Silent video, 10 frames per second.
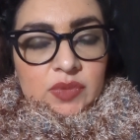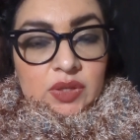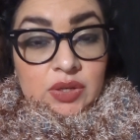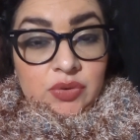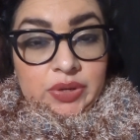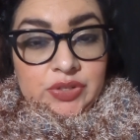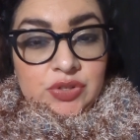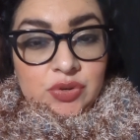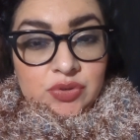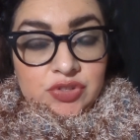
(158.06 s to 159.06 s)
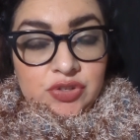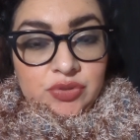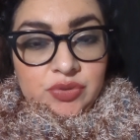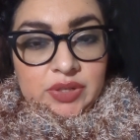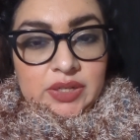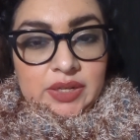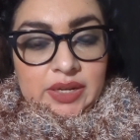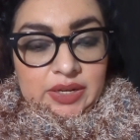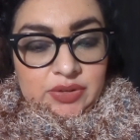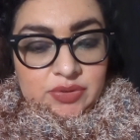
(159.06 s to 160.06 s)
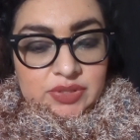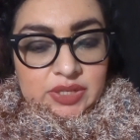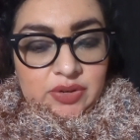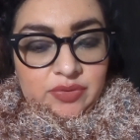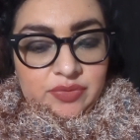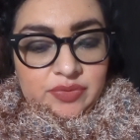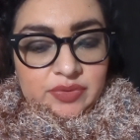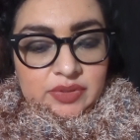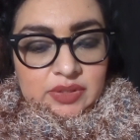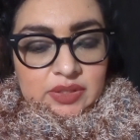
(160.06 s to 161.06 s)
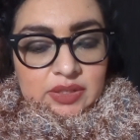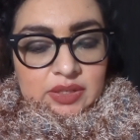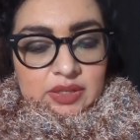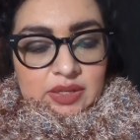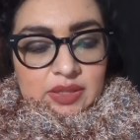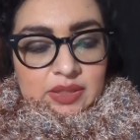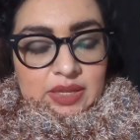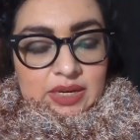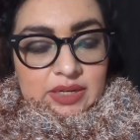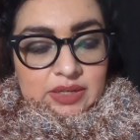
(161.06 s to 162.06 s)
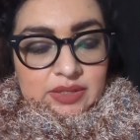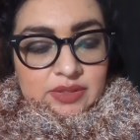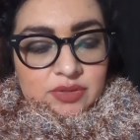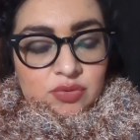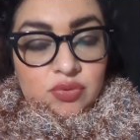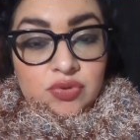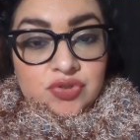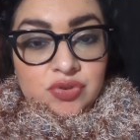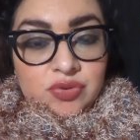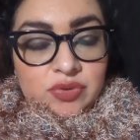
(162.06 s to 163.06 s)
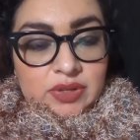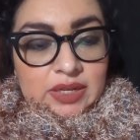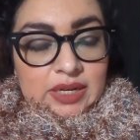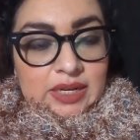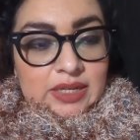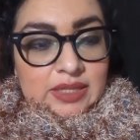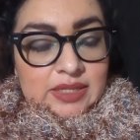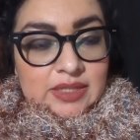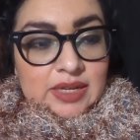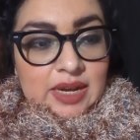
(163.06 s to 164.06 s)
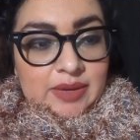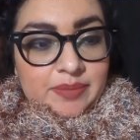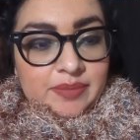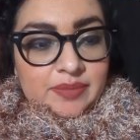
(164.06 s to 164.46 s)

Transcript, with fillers: anoint your children and yourself. That is crucial in this time.